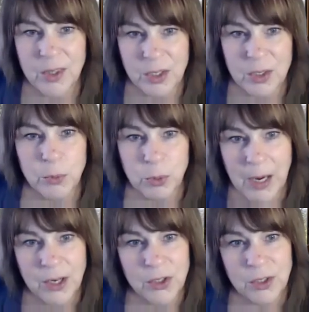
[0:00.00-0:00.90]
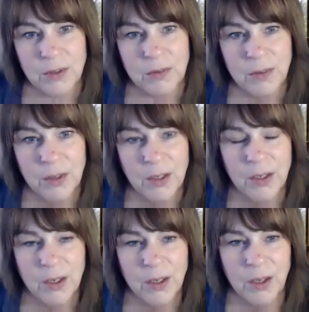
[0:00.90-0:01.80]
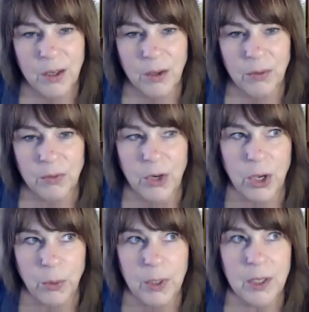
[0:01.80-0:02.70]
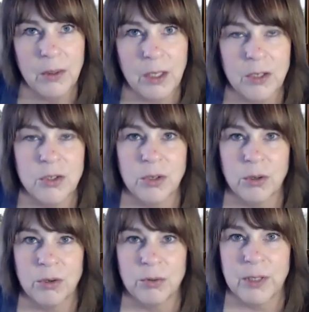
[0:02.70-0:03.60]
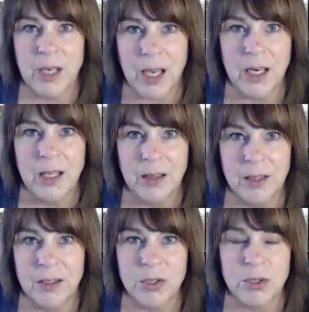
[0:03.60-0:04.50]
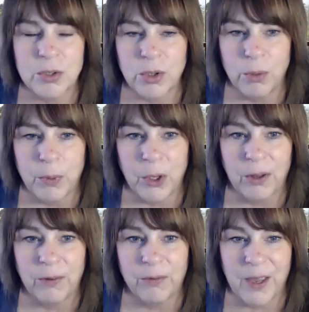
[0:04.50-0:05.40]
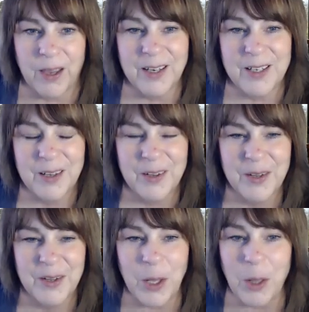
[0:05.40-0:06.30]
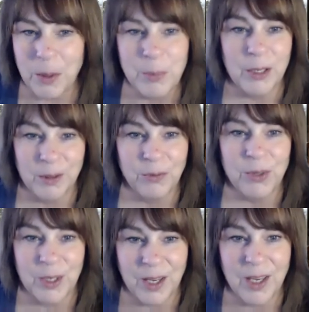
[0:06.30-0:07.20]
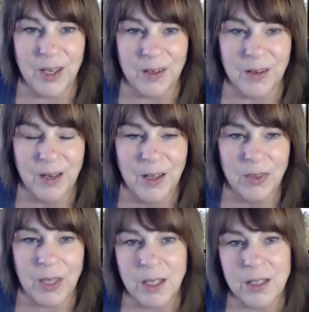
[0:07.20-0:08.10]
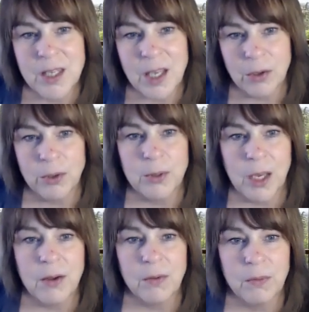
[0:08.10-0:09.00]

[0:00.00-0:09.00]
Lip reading: the subtraction of knowing that you're creating this snowball effect in the middle of the night that can settle you down,